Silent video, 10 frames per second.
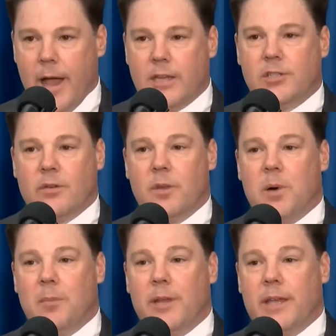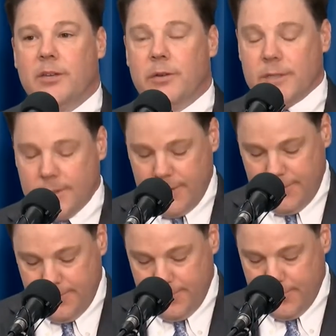I serve the public interest
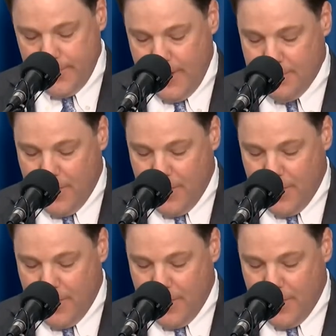and